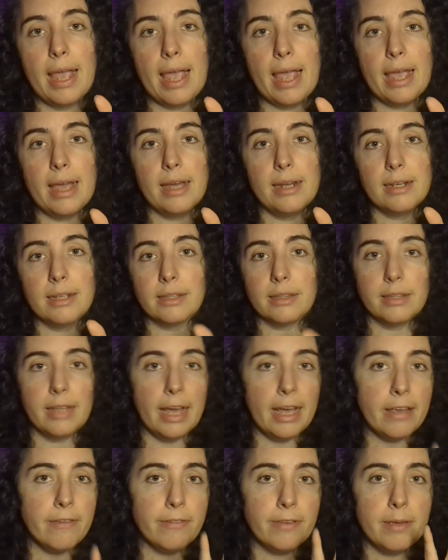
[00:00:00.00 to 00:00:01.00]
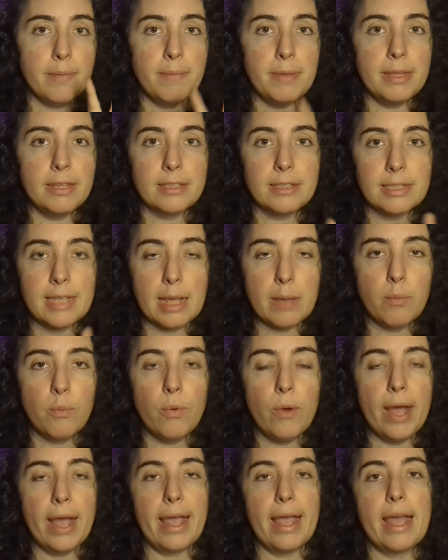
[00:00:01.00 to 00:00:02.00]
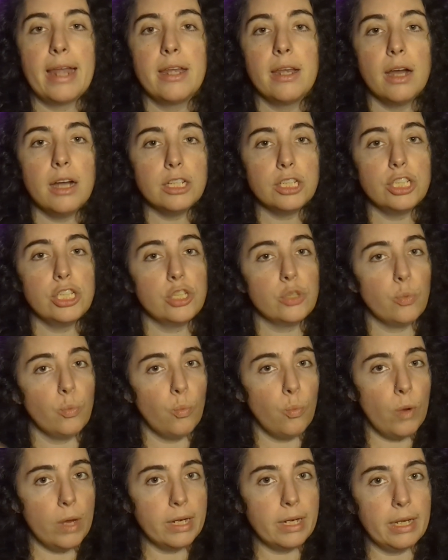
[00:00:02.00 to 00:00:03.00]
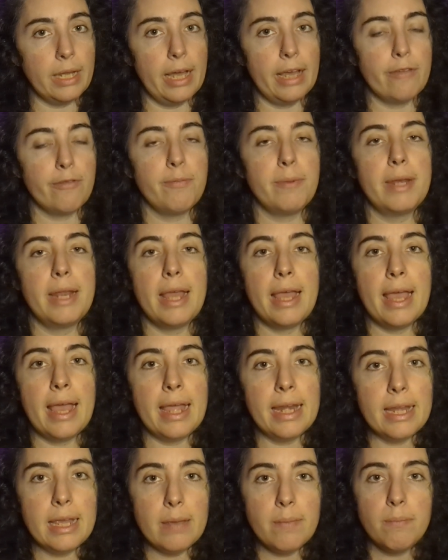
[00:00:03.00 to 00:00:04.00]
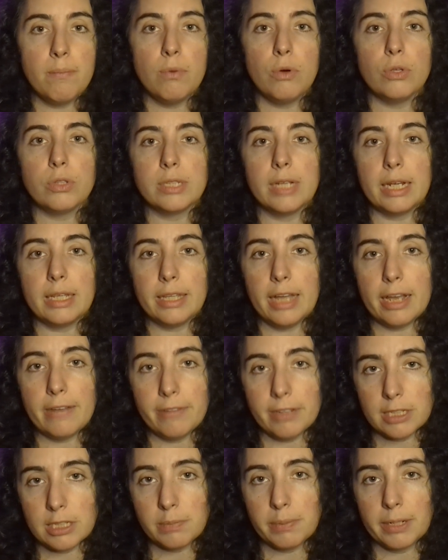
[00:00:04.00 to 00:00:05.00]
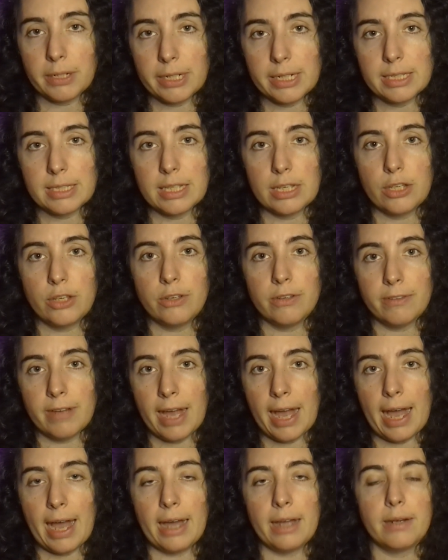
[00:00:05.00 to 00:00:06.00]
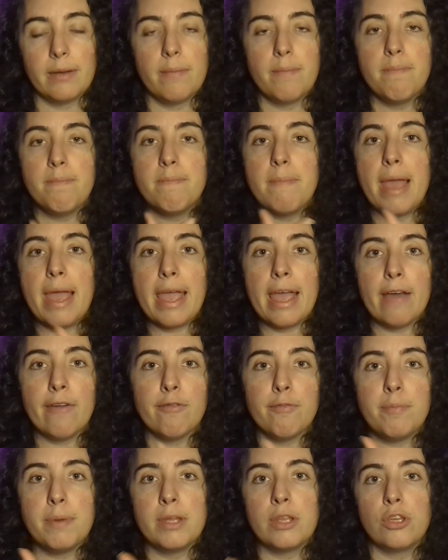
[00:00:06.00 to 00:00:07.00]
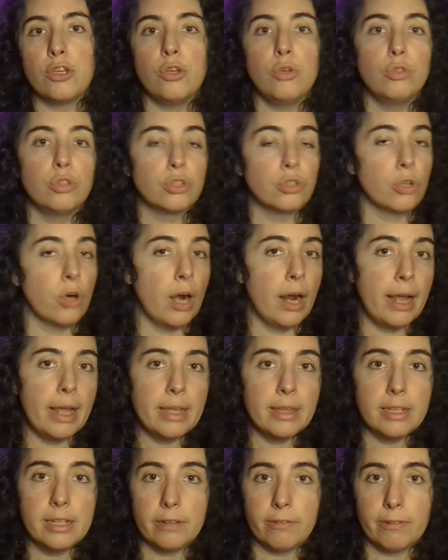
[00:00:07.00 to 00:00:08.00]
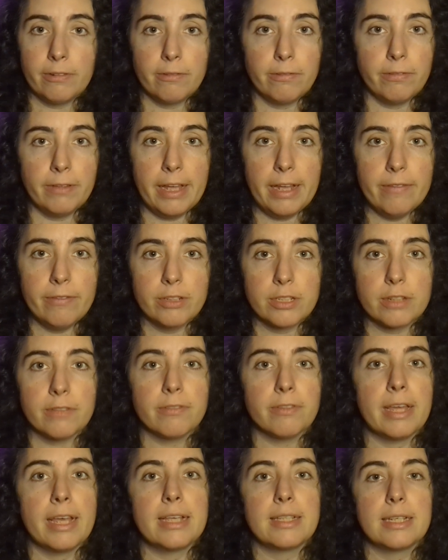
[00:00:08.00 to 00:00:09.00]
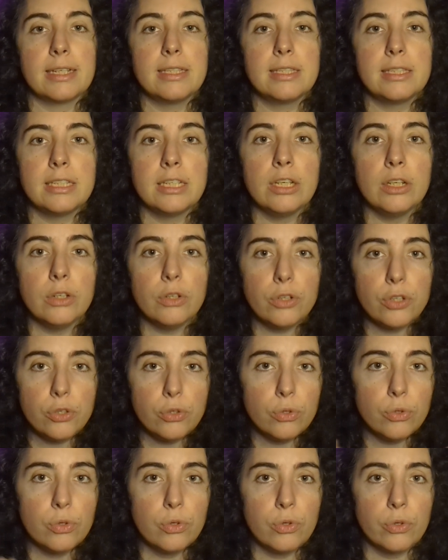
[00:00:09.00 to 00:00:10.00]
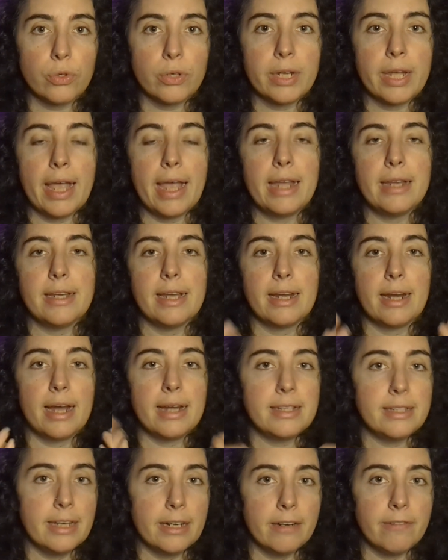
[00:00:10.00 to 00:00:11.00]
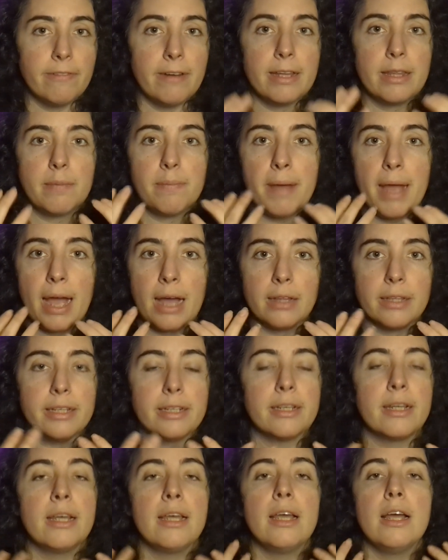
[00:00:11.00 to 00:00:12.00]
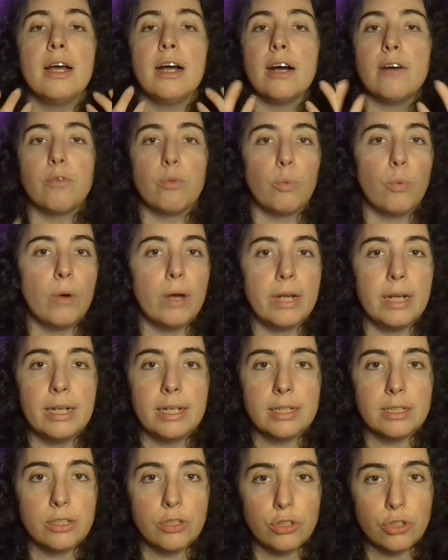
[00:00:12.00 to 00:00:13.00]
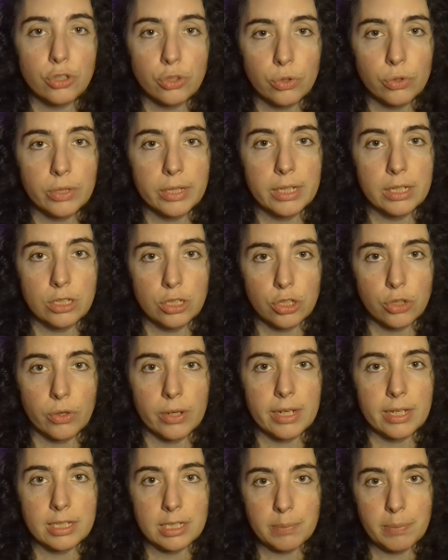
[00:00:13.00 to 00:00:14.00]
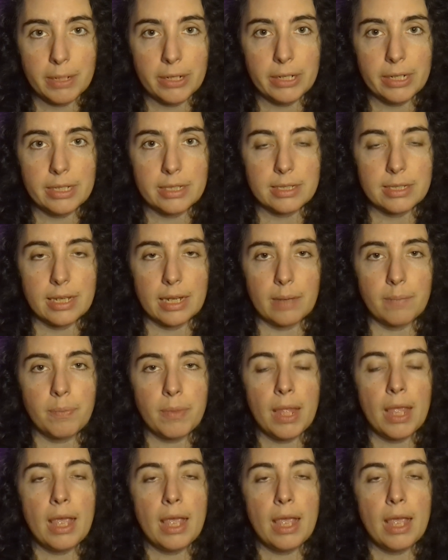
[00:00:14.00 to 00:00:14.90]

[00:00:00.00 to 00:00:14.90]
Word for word: And life can be the same way. And not just one life, but any multi life experience that you have had may have been you trying the different flavors of things until you create and identify the palette of what it is you truly enjoy experiencing.